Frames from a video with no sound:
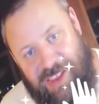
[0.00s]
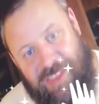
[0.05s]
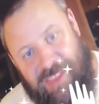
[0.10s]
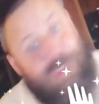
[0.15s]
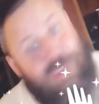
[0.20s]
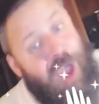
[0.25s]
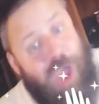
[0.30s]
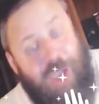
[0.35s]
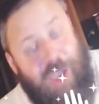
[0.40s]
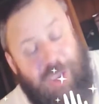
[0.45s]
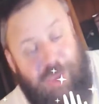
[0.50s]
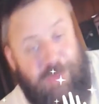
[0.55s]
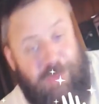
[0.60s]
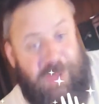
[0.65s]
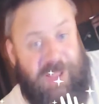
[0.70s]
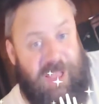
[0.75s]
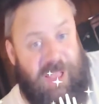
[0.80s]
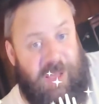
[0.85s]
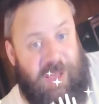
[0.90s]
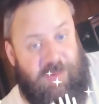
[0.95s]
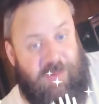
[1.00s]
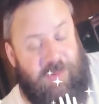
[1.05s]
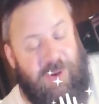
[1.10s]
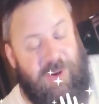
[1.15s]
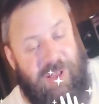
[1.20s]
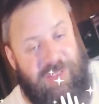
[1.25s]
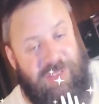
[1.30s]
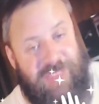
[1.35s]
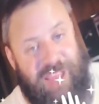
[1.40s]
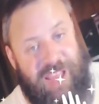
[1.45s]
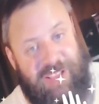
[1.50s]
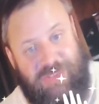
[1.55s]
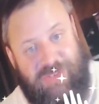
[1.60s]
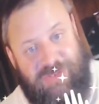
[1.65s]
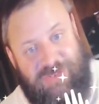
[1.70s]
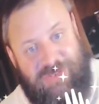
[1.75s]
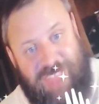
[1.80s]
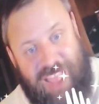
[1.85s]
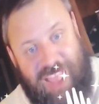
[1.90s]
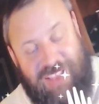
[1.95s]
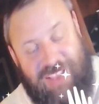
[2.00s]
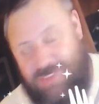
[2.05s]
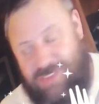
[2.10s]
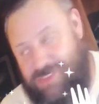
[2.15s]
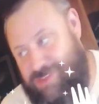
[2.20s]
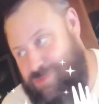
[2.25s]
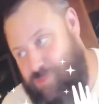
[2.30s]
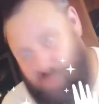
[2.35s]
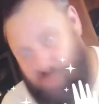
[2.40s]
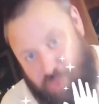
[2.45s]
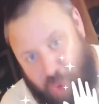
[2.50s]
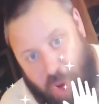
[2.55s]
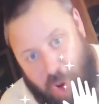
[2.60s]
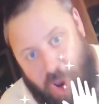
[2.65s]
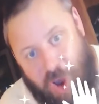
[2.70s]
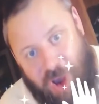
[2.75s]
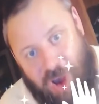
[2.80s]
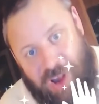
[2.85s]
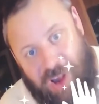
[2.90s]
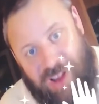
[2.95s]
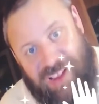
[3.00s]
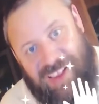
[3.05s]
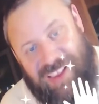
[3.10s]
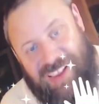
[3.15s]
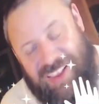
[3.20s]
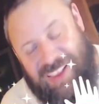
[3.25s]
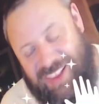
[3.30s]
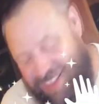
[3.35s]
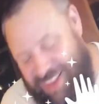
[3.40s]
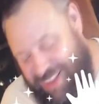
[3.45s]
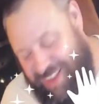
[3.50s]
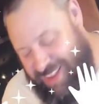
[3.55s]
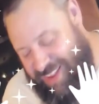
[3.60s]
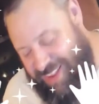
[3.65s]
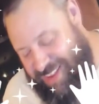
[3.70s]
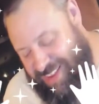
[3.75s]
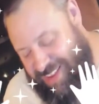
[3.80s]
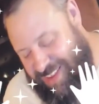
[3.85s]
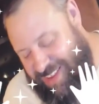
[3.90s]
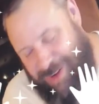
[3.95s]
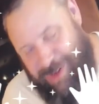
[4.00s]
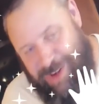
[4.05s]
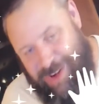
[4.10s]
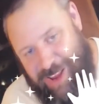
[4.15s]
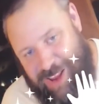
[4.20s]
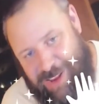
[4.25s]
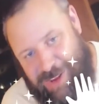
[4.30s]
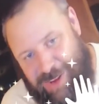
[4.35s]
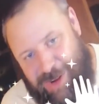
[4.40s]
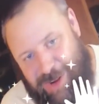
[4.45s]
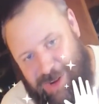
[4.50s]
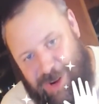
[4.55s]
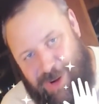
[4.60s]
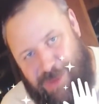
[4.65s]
Send it home to mom. Oh, you wanna talk about mama tonight?